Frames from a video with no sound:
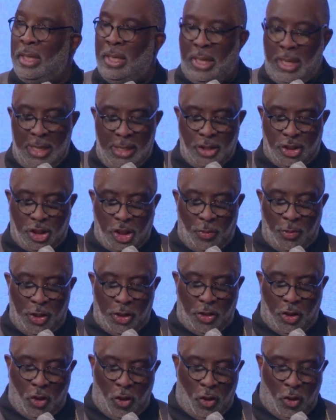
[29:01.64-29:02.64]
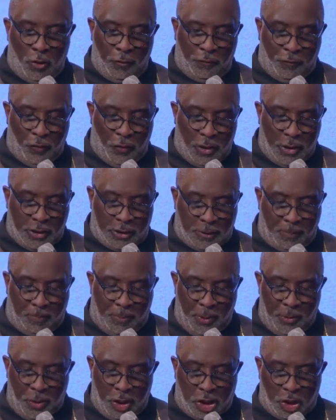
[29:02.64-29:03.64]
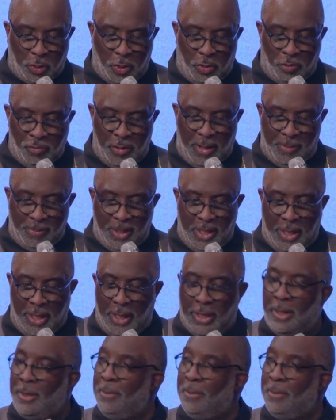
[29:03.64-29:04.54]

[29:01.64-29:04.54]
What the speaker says: and so it called for a spiritual remedy.